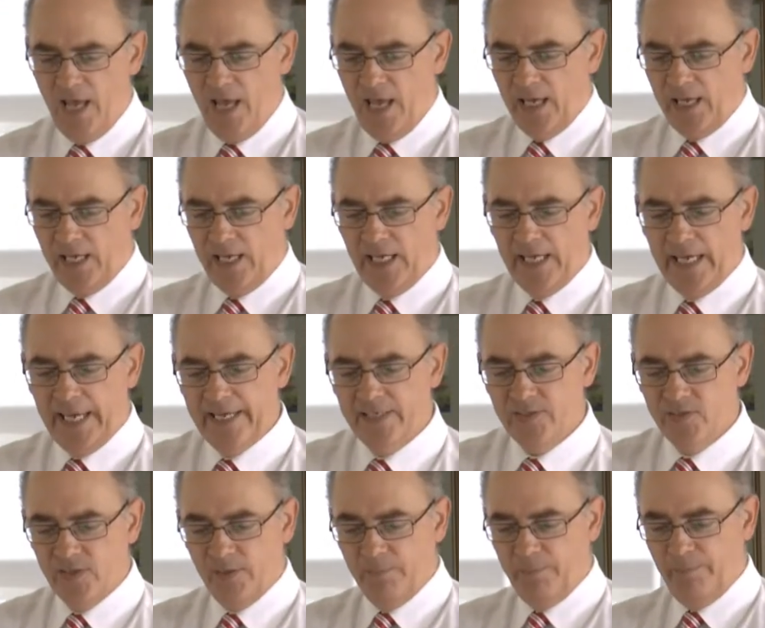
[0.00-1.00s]
he
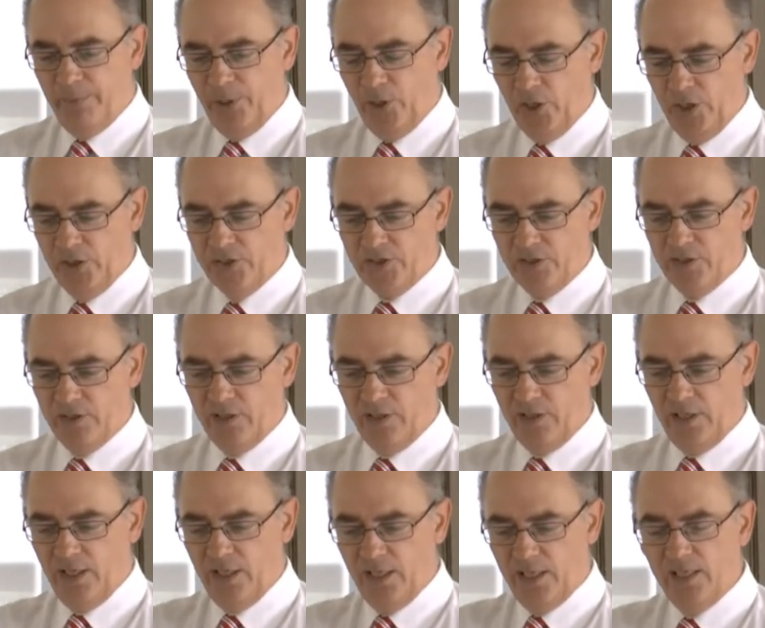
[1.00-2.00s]
is the
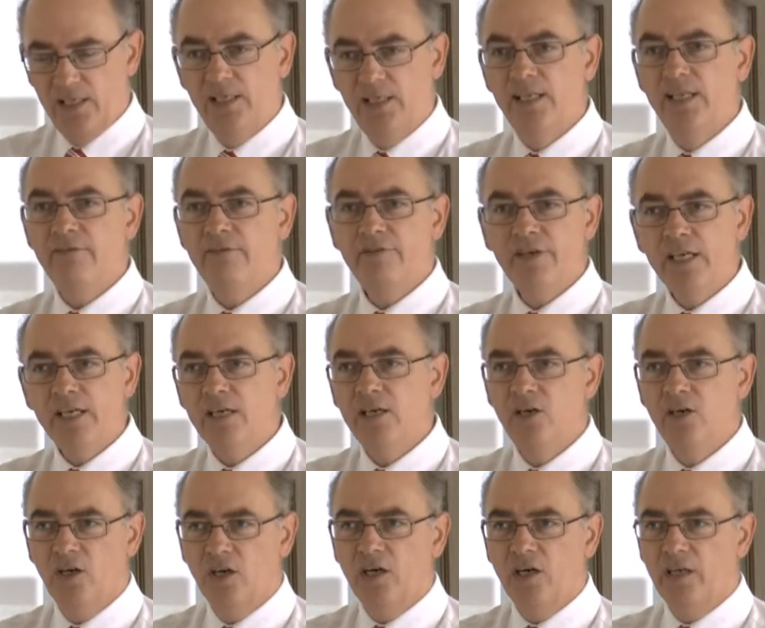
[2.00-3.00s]
personal living
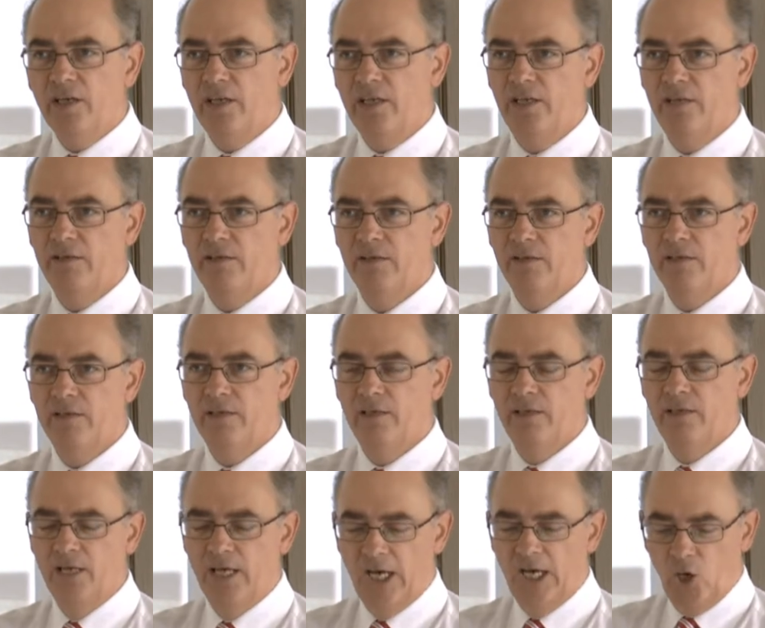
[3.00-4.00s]
God
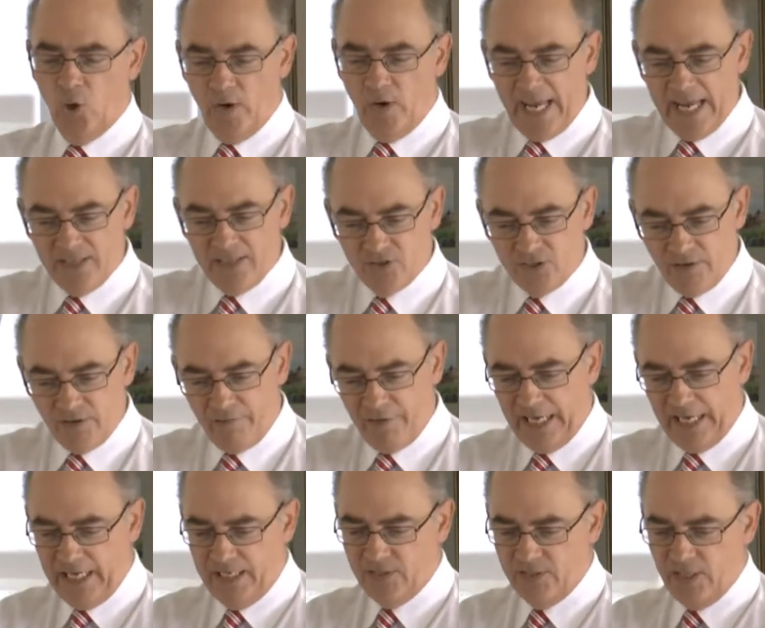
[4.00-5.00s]
who
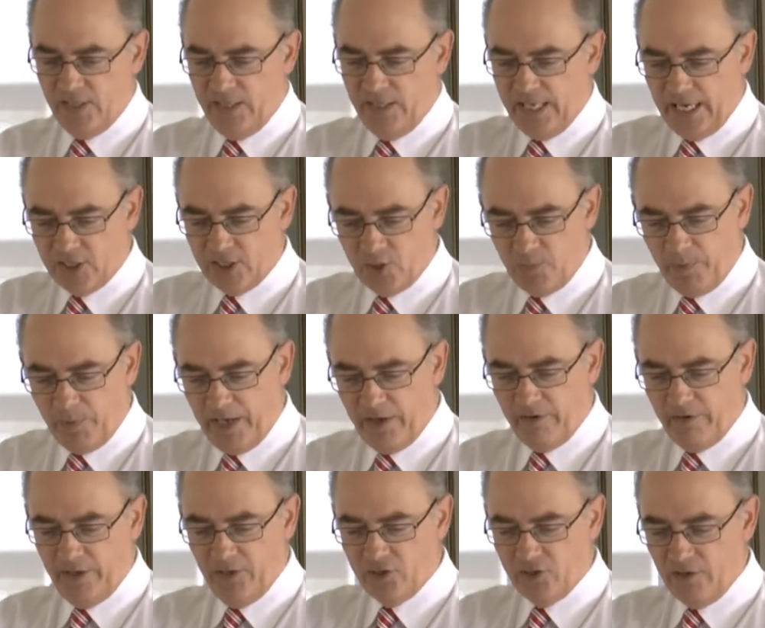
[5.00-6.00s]
intervenes in the
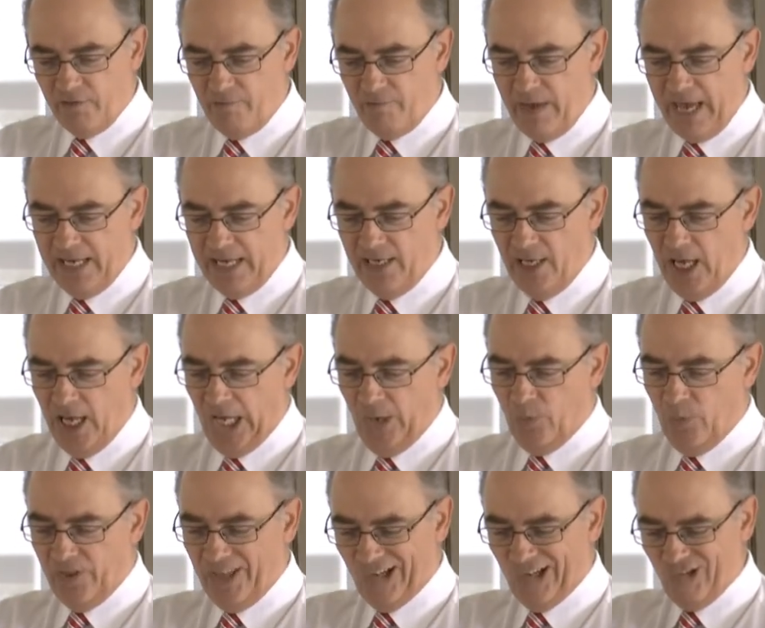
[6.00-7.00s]
experience of men
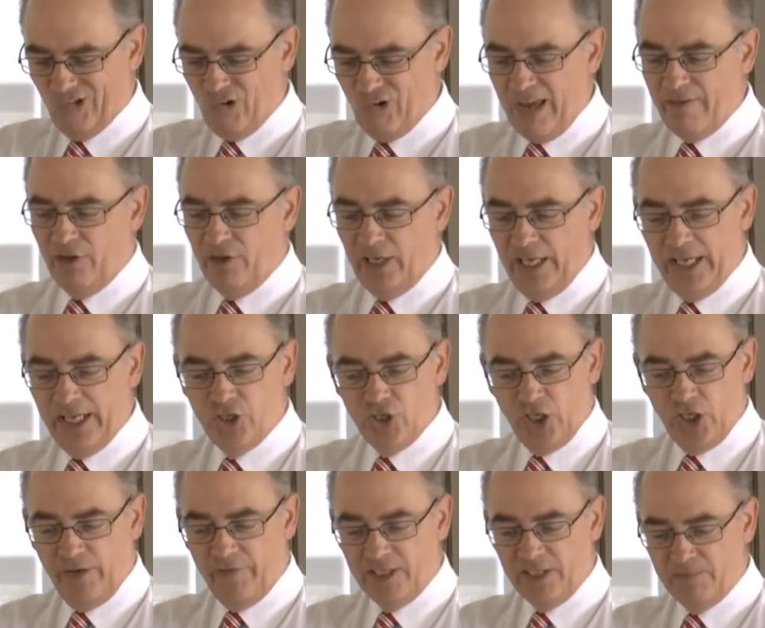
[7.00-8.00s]
with a
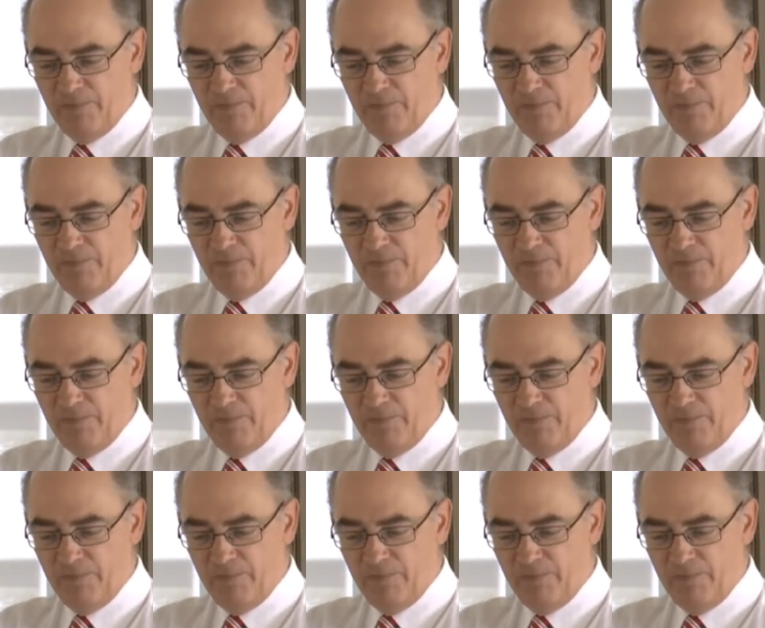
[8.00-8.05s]
revelation of his